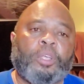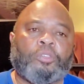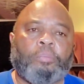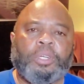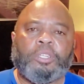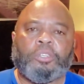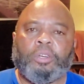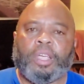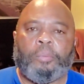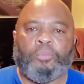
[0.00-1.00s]
So I'm going to
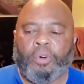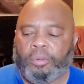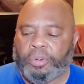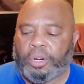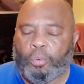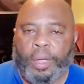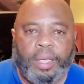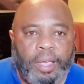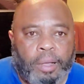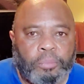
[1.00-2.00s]
turn the camera around real
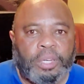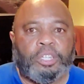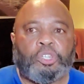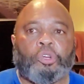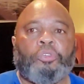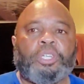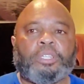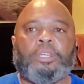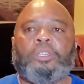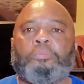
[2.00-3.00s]
quick. I'm going to show you
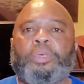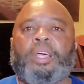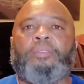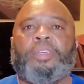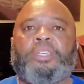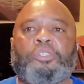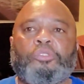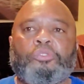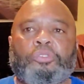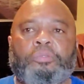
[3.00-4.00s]
just a little bit of his
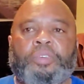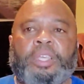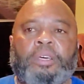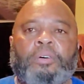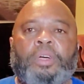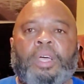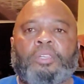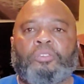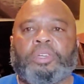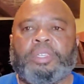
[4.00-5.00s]
YouTube video
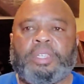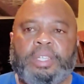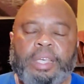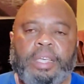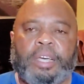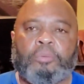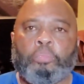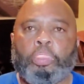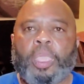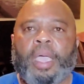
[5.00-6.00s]
so you can see
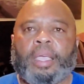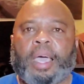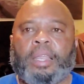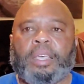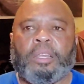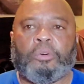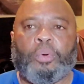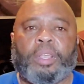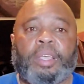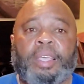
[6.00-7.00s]
him and kind of get a
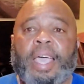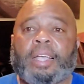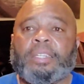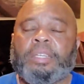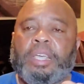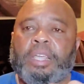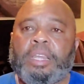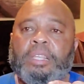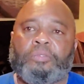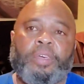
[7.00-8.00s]
quick, he actually,
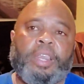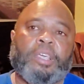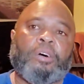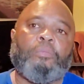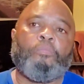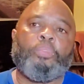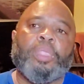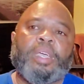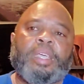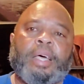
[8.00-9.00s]
in this video,
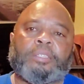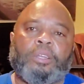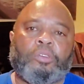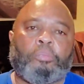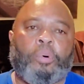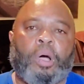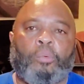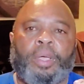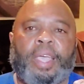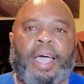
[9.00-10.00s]
he has a little
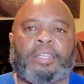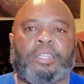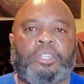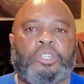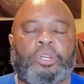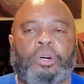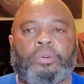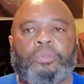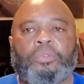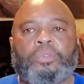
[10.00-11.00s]
part where he actually
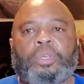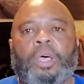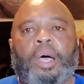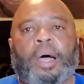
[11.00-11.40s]
shows